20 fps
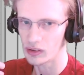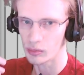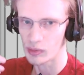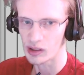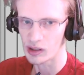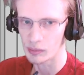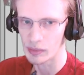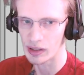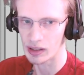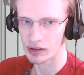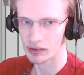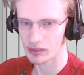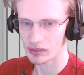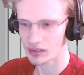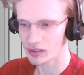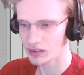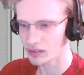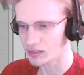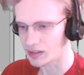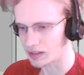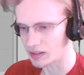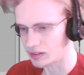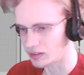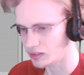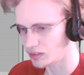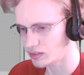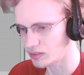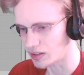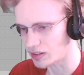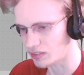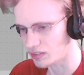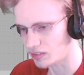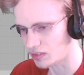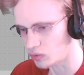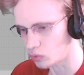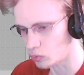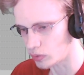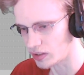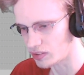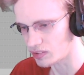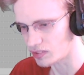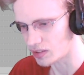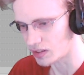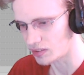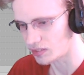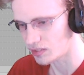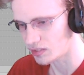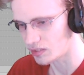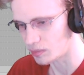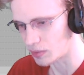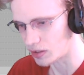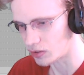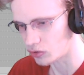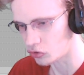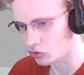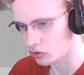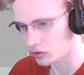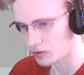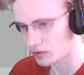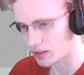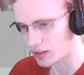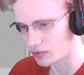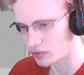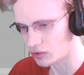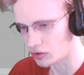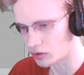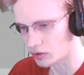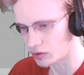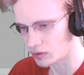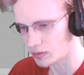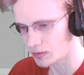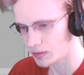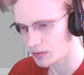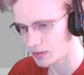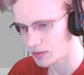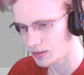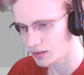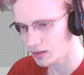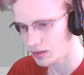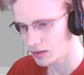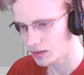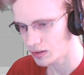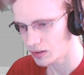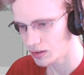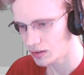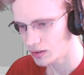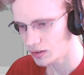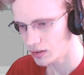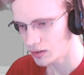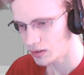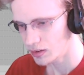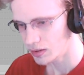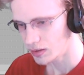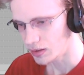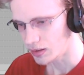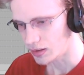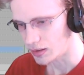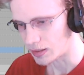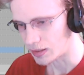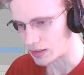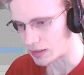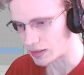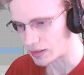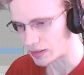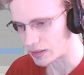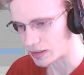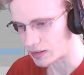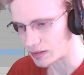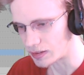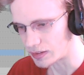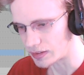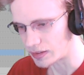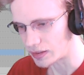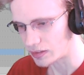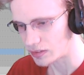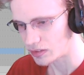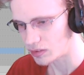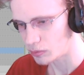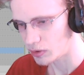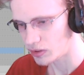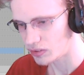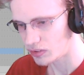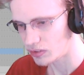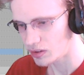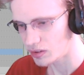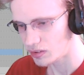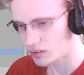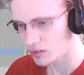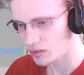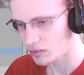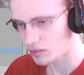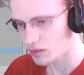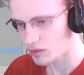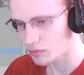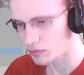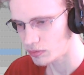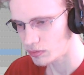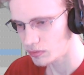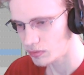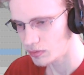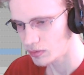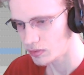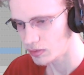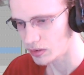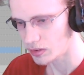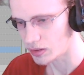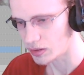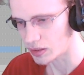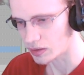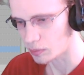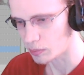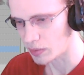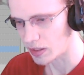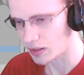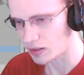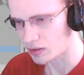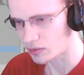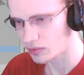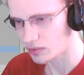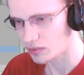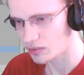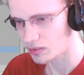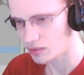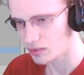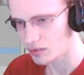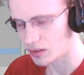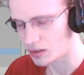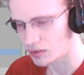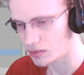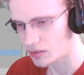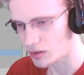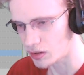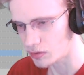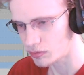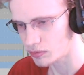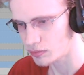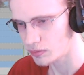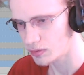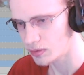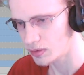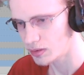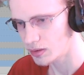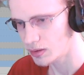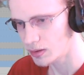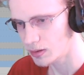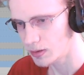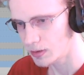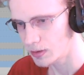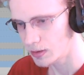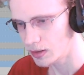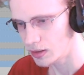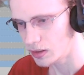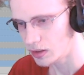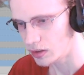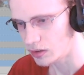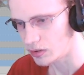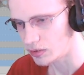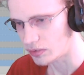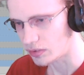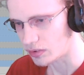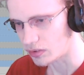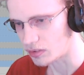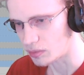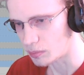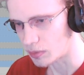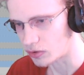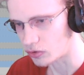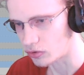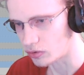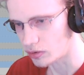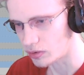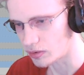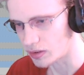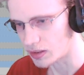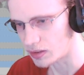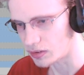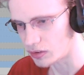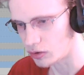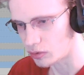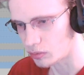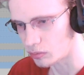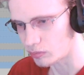small amount, like less than 20 cents, to make sure that you're gonna get the receipts and stuff, like the payouts and stuff, just to make sure that you're